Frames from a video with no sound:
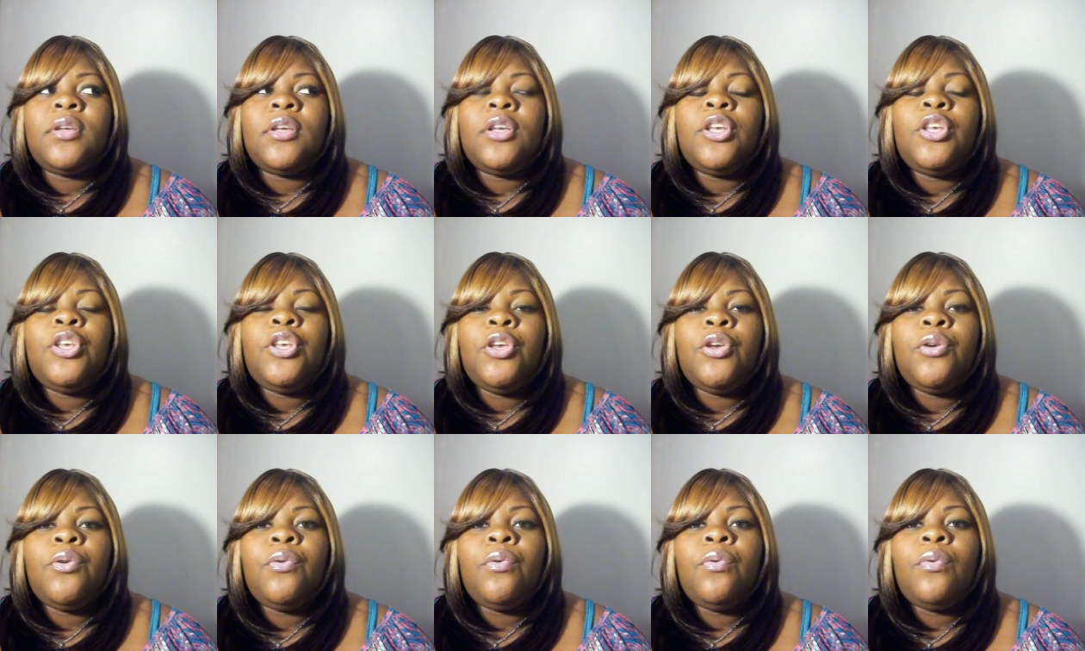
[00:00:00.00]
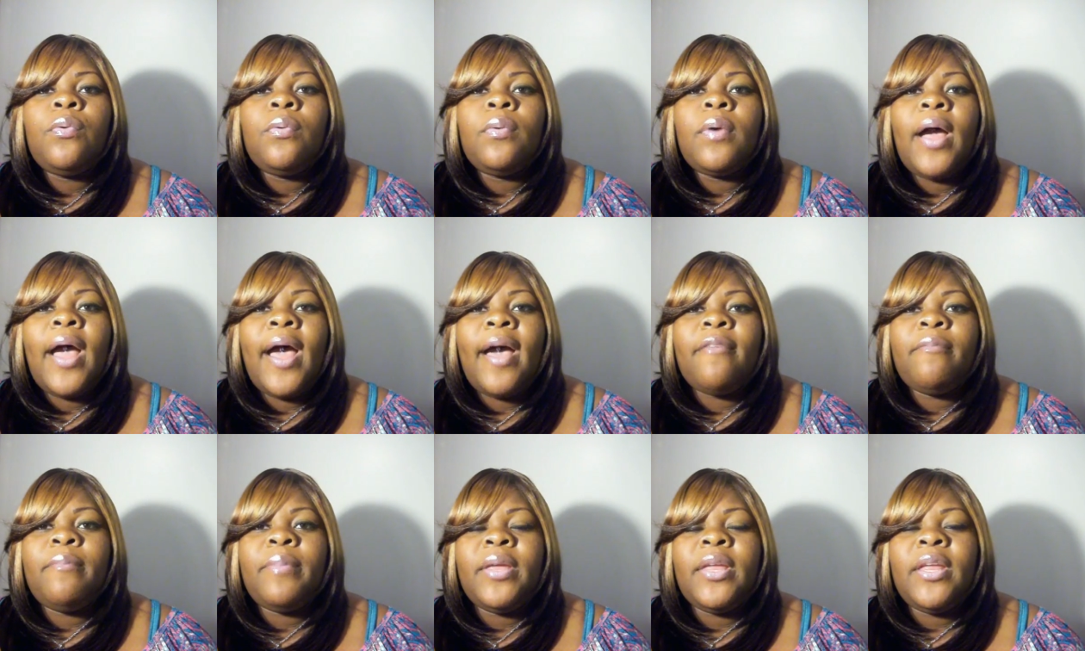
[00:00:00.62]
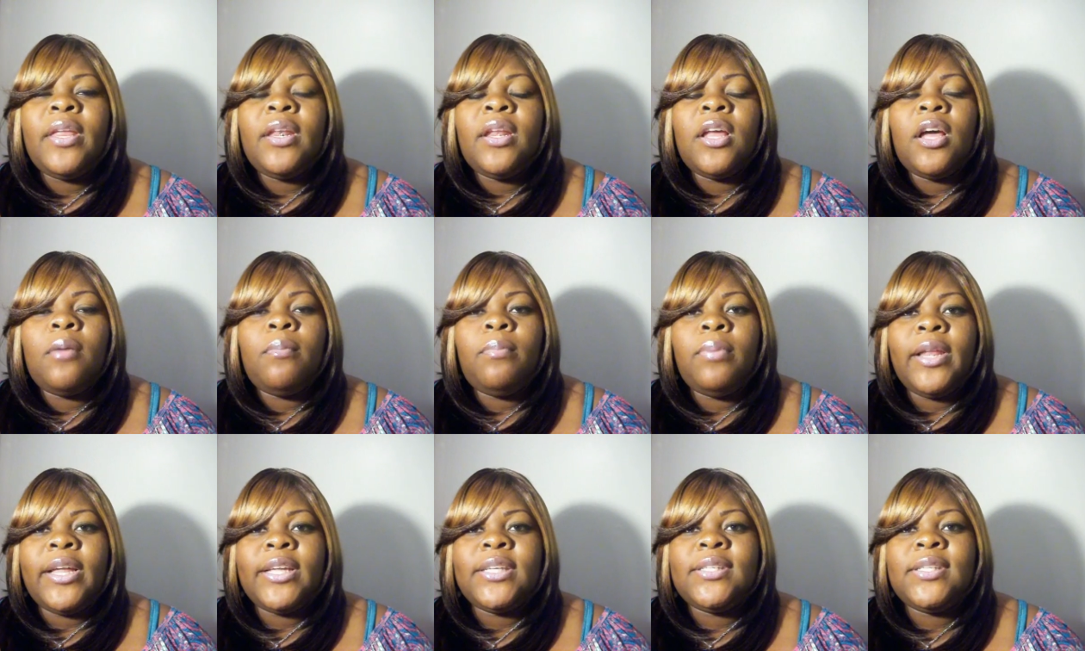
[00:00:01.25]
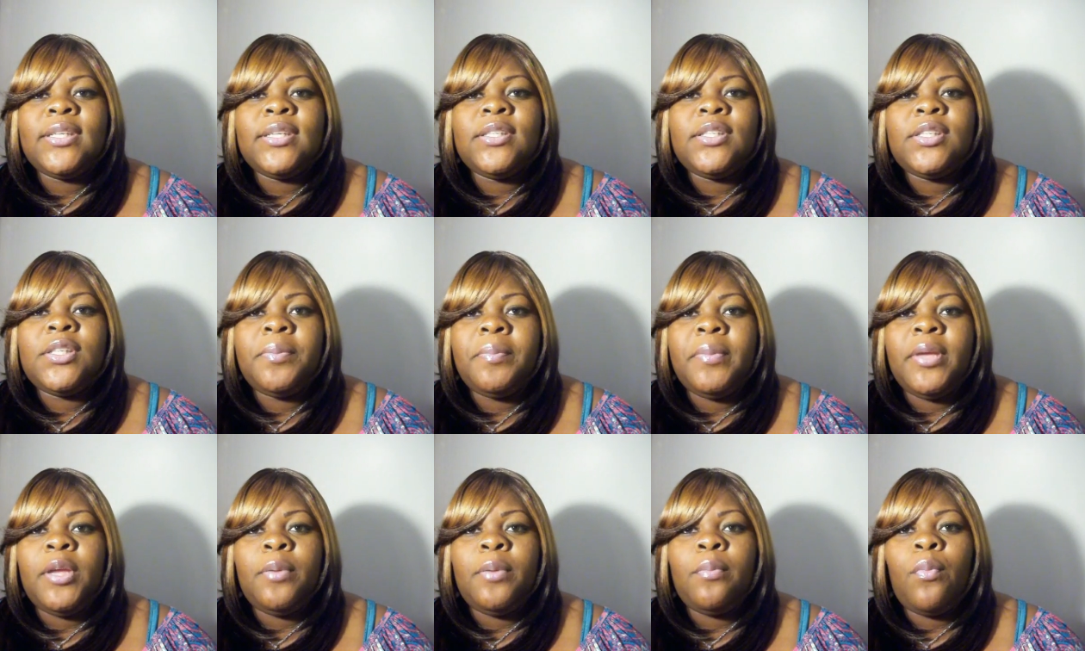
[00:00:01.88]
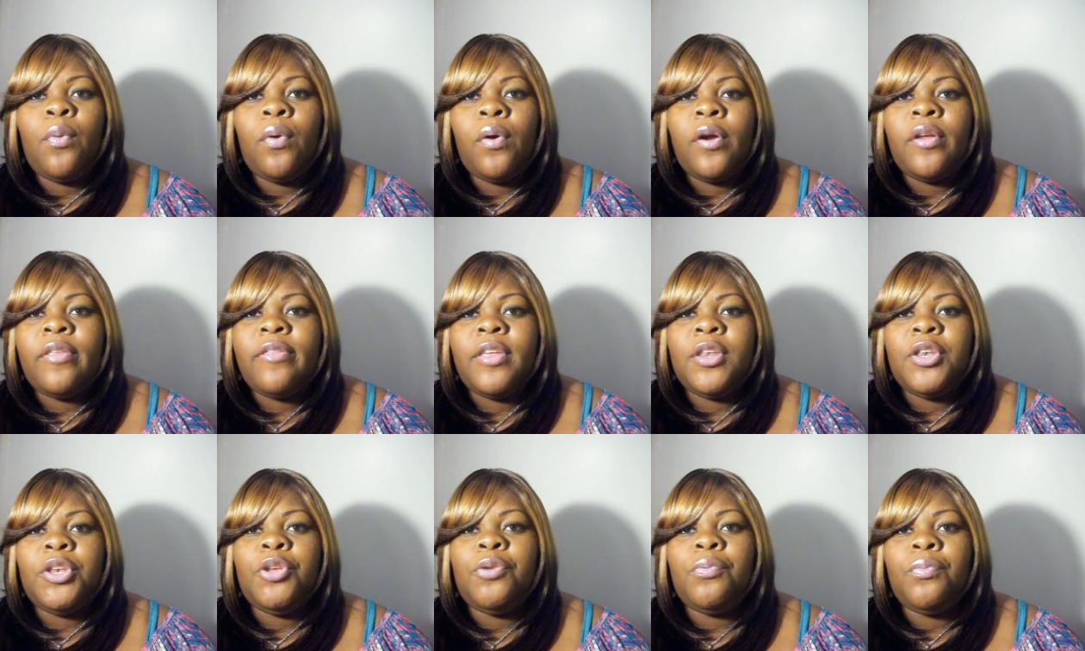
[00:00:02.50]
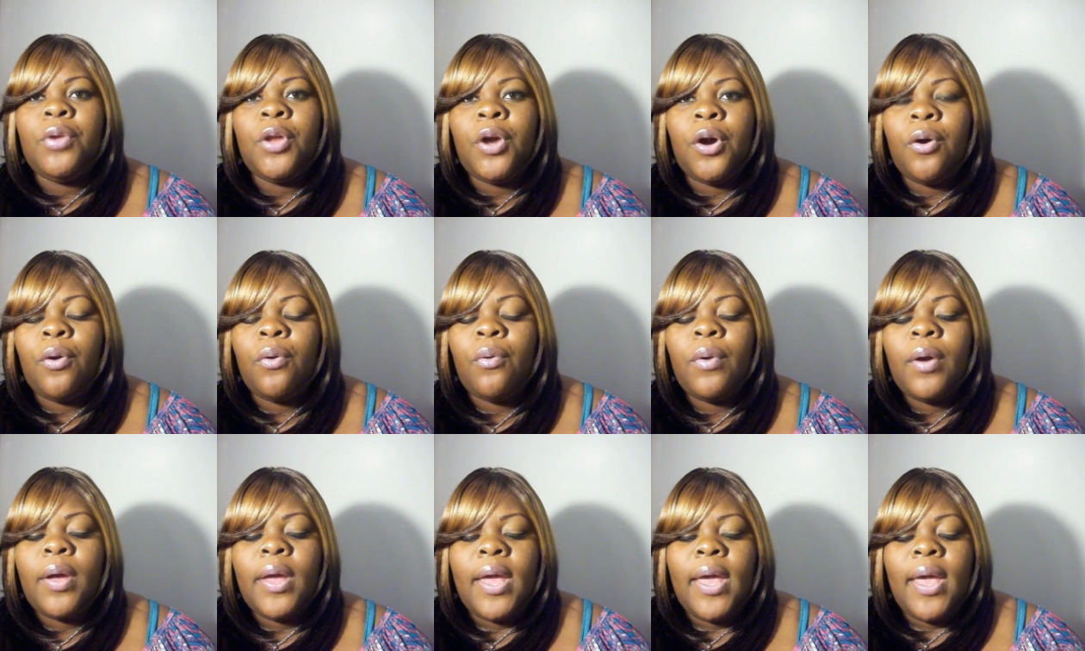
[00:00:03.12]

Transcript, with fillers: you have been a blessing to me more than you know.